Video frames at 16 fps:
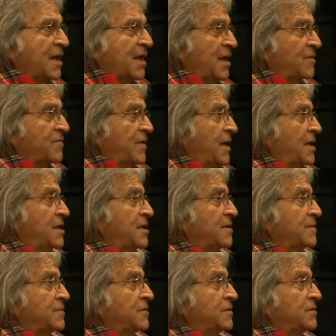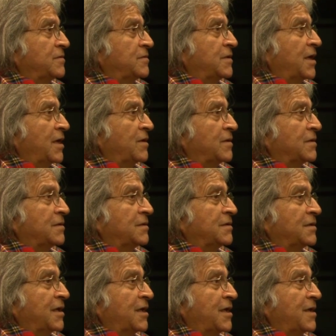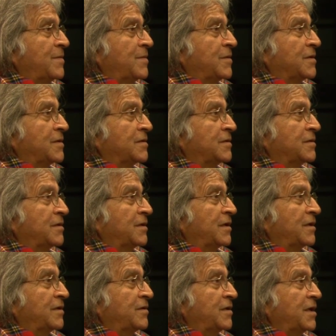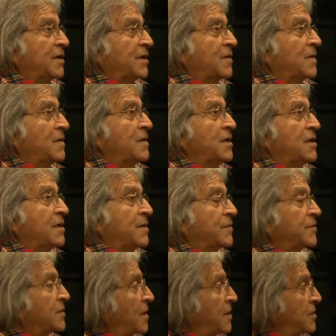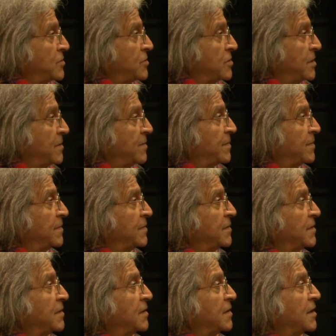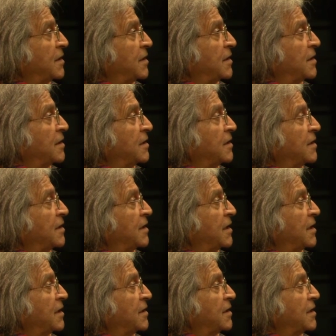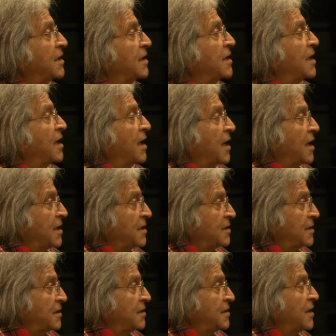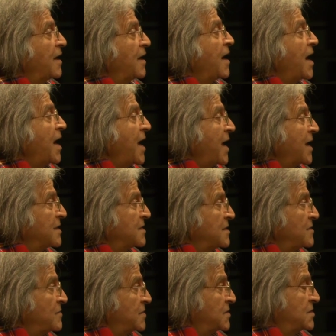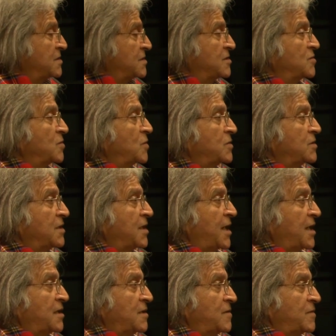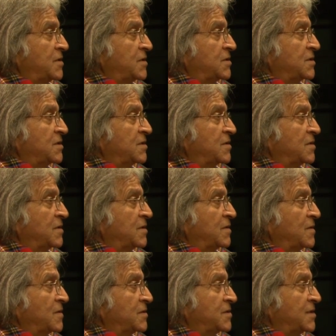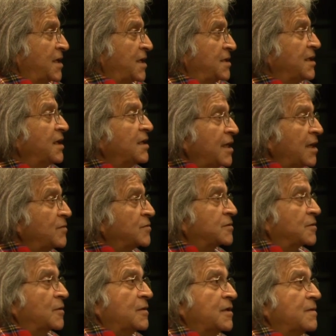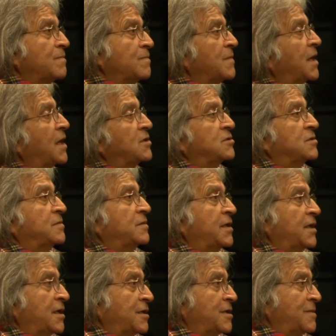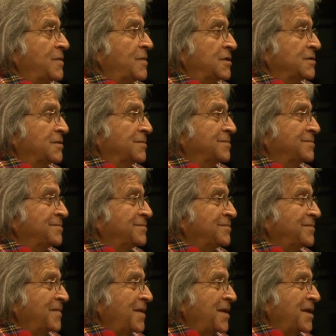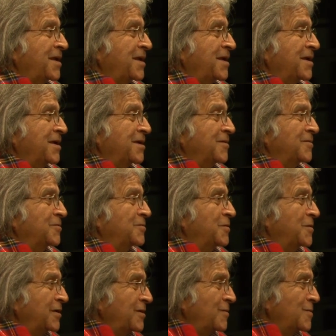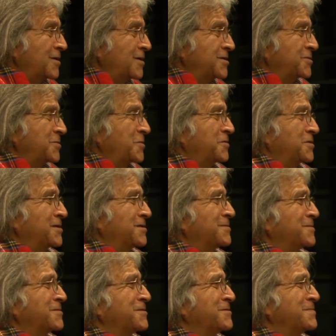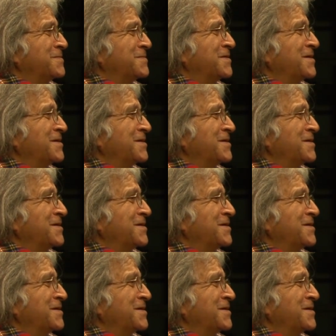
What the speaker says: and finally, of course, you cannot anymore think only of scholarship. And I think the activists, social activists on all sides, and they have stolen a march over academics. Look at the World Social Forum.